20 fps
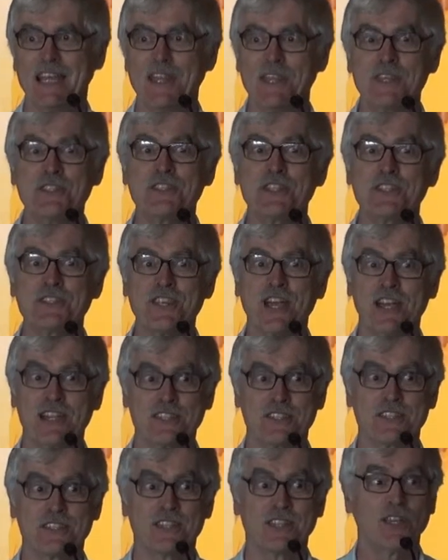This is
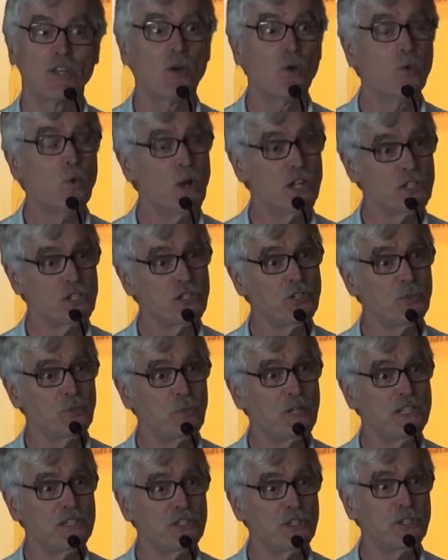us. What
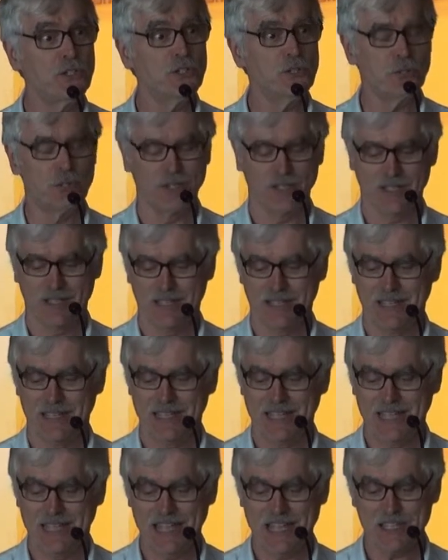should we do?
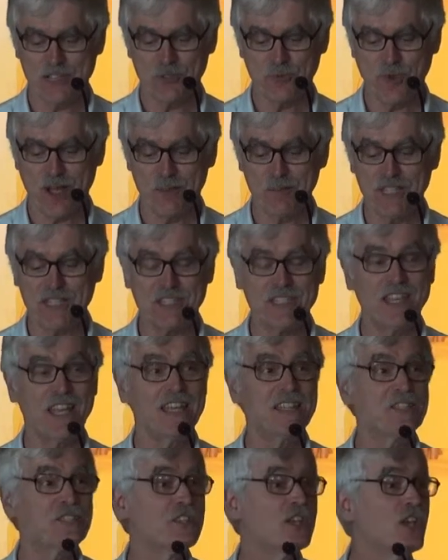And Swami
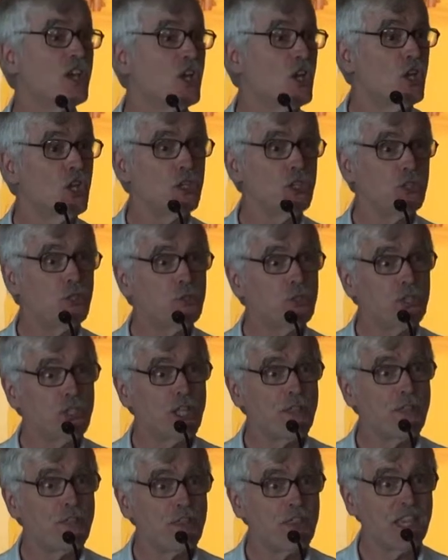says, you
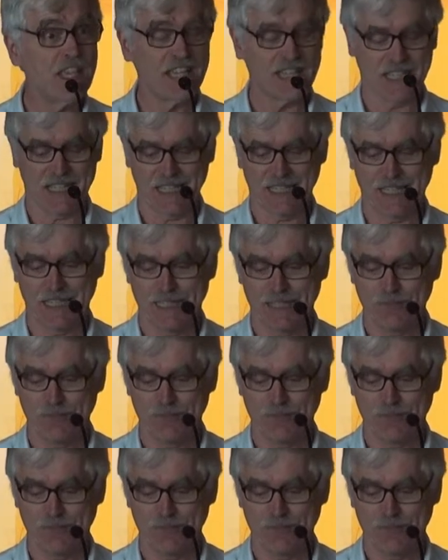should think.